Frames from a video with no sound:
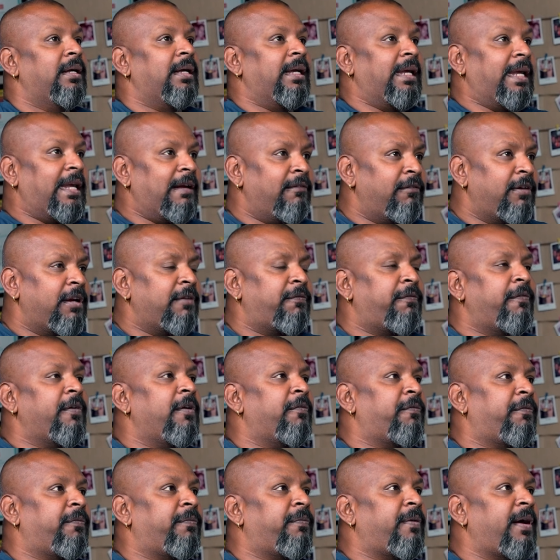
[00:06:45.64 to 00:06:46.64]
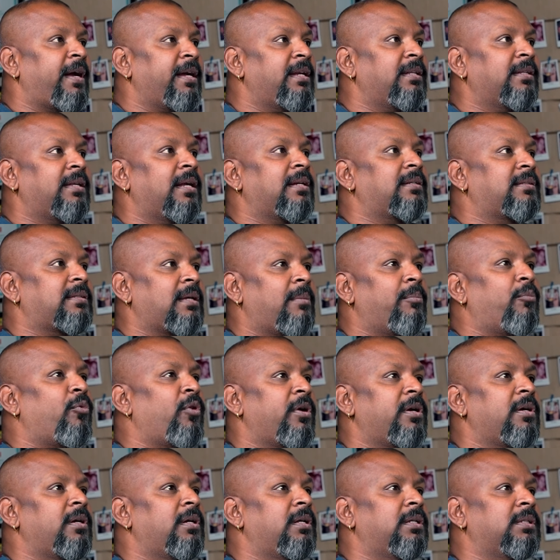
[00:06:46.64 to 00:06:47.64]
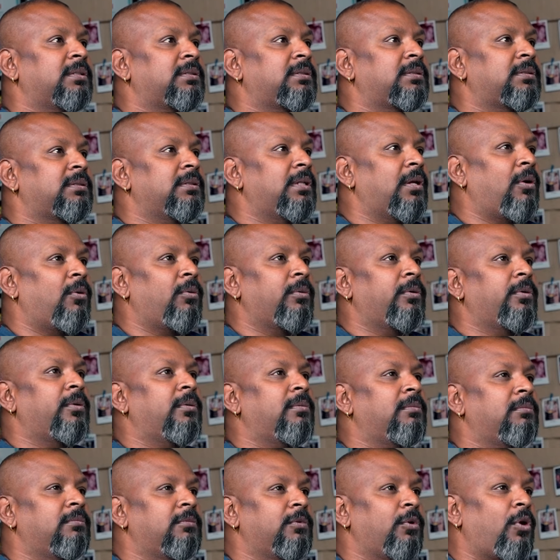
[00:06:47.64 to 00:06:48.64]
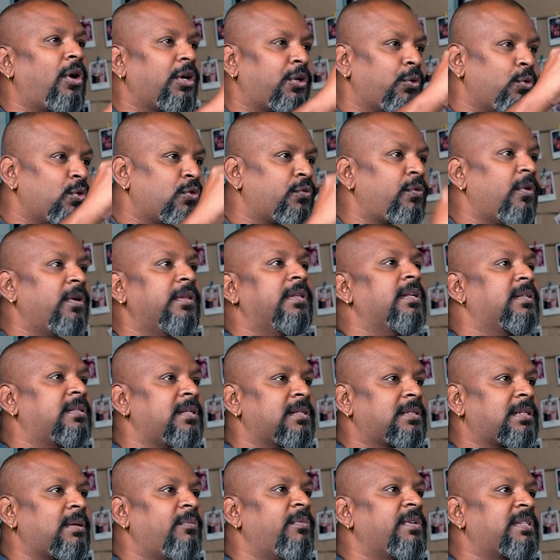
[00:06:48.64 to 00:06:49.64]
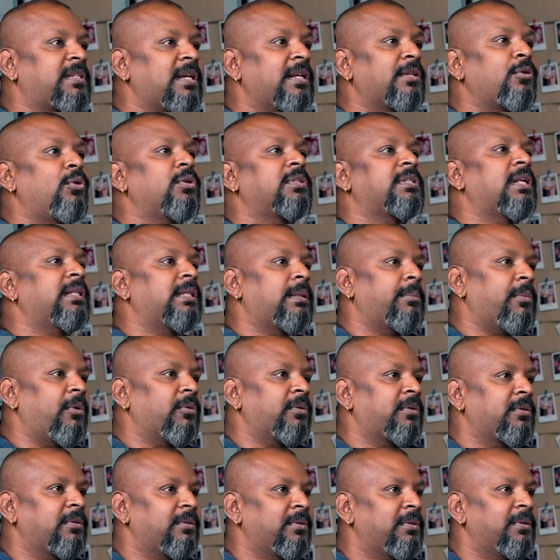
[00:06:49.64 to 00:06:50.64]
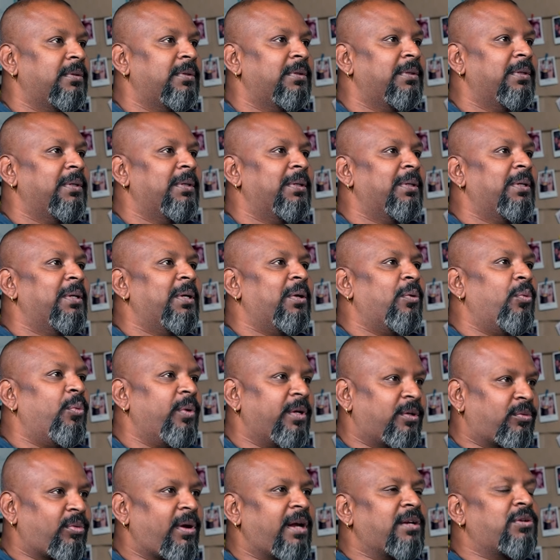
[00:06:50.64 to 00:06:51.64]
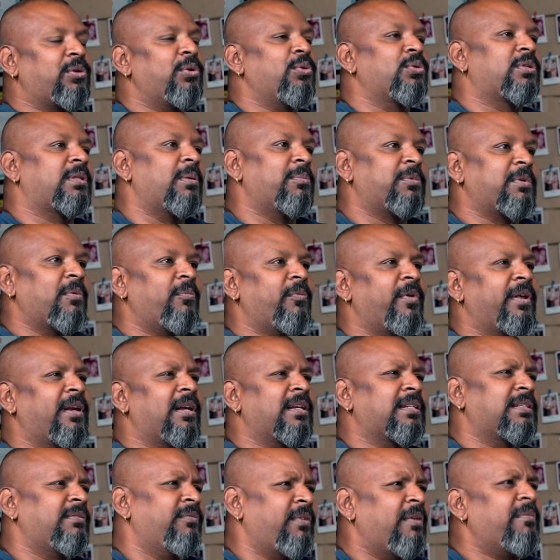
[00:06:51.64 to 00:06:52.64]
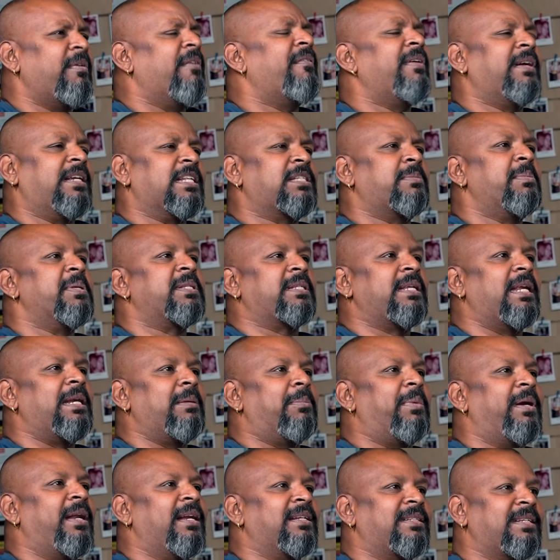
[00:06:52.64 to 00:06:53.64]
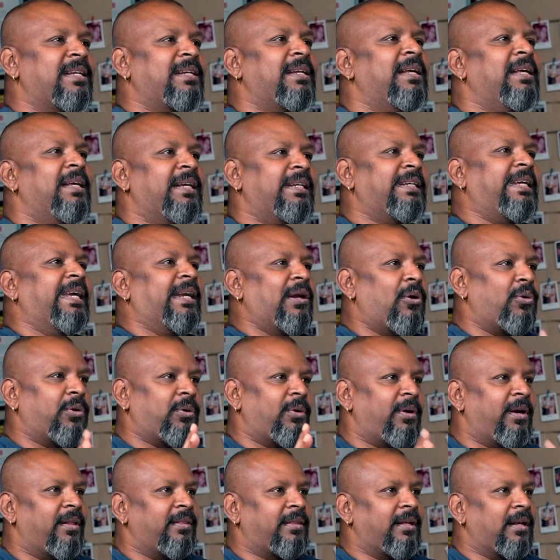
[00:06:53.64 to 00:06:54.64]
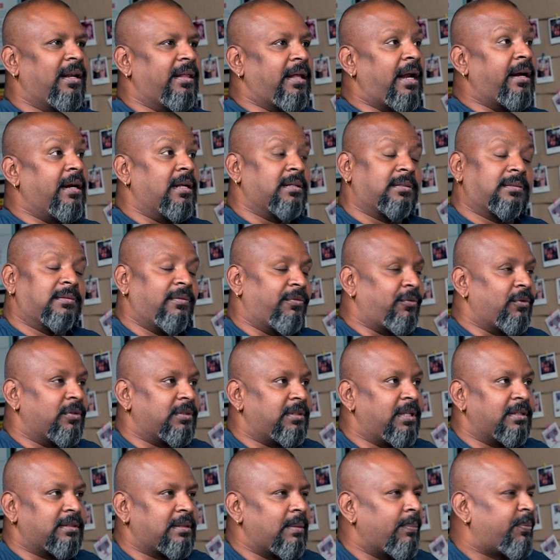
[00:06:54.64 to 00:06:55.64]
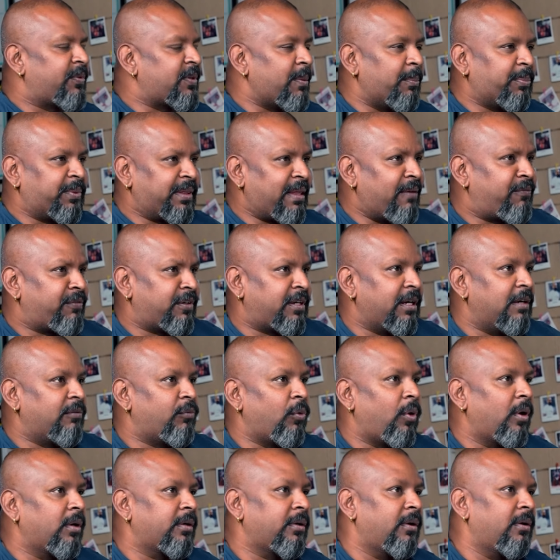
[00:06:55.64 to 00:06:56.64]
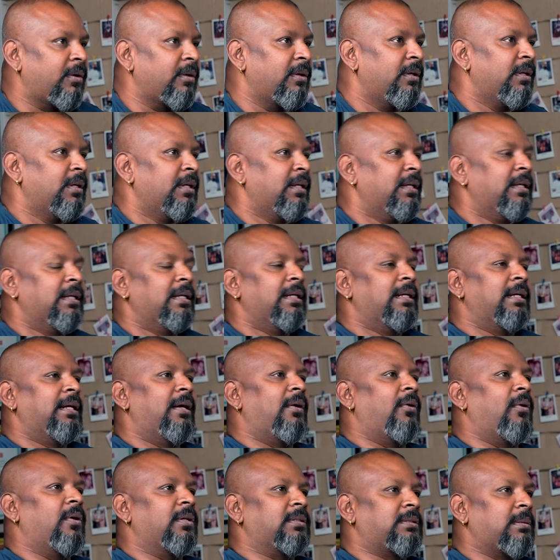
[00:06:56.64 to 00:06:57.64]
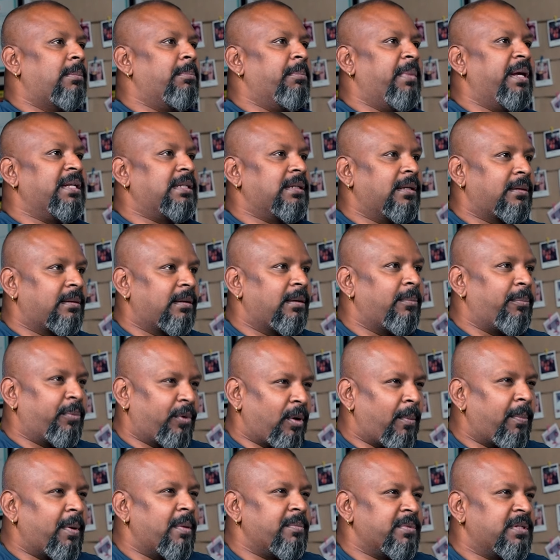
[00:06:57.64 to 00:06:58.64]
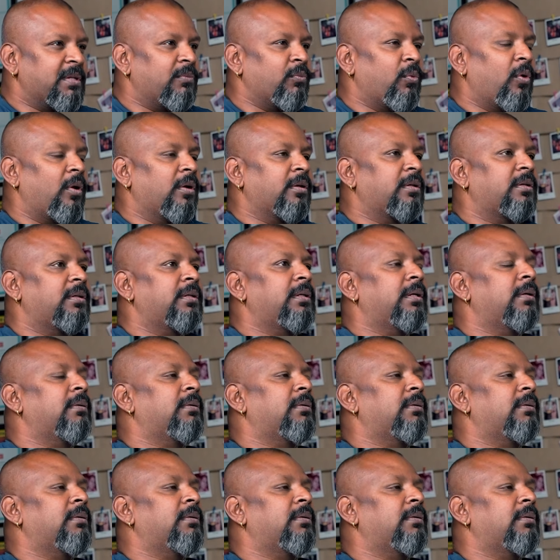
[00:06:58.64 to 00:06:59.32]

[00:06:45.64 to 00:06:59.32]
even if we find that someone is now not useful in the system, we still don't send them out. We try to use them somewhere else. We have never dismissed anybody and said, get out or anything, unless, of course, there's some theft involved or some major problems involved.